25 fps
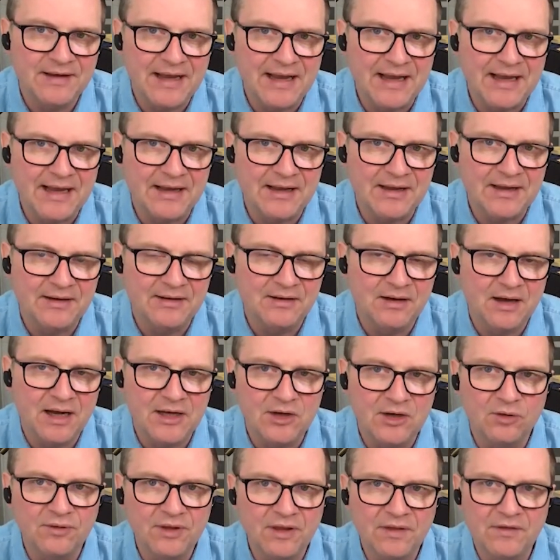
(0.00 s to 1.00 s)
and I
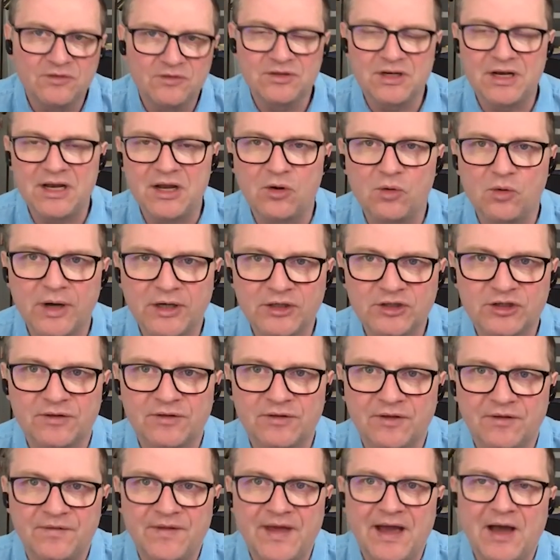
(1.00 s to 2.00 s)
don't think there's any question
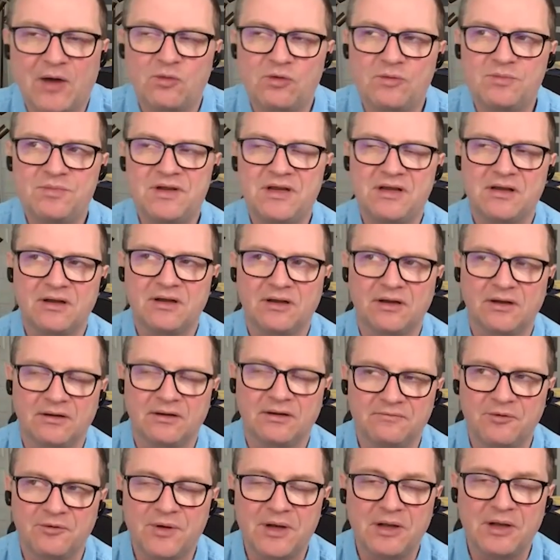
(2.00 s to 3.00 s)
that that would be a
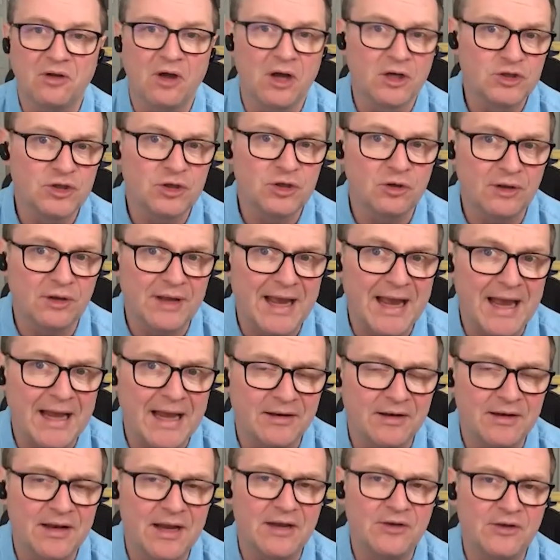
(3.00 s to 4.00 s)
very logical
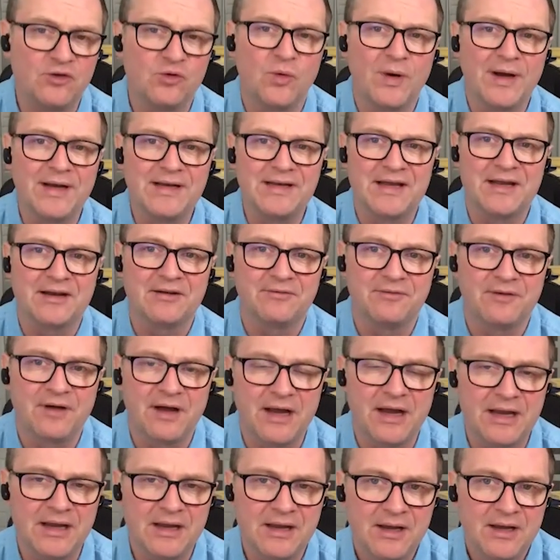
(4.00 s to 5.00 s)
candidate to
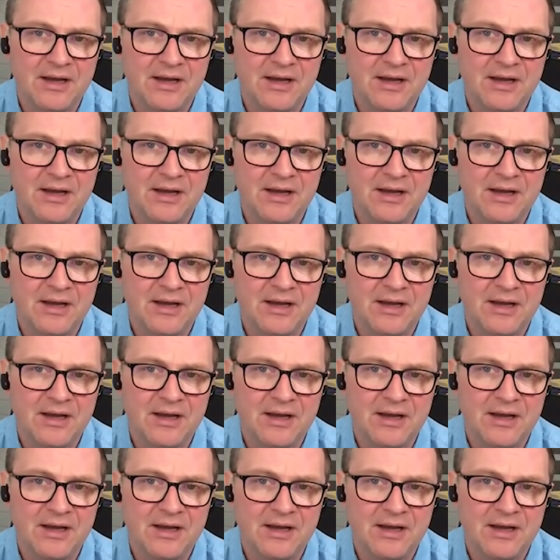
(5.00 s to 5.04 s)
identify